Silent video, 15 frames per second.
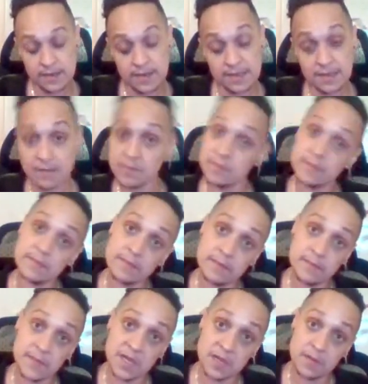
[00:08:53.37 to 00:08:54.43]
like,
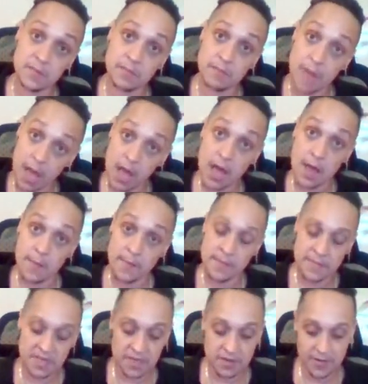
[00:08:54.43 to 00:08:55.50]

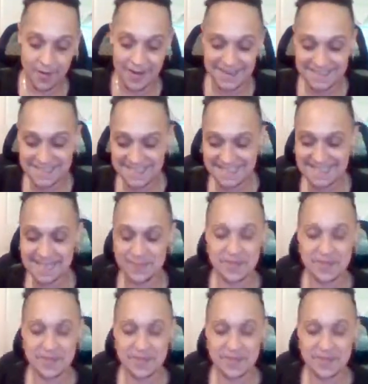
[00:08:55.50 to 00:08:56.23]
mom, I just